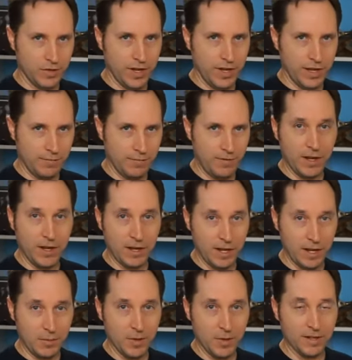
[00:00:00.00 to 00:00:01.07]
say,
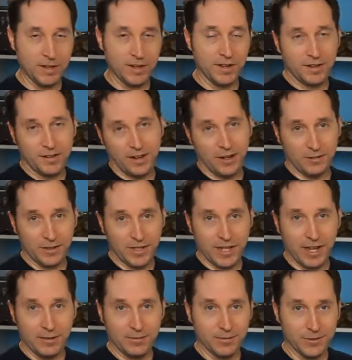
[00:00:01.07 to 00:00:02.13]
infinity, but I only
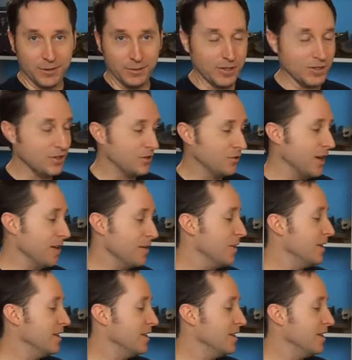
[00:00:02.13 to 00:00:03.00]
have so much string.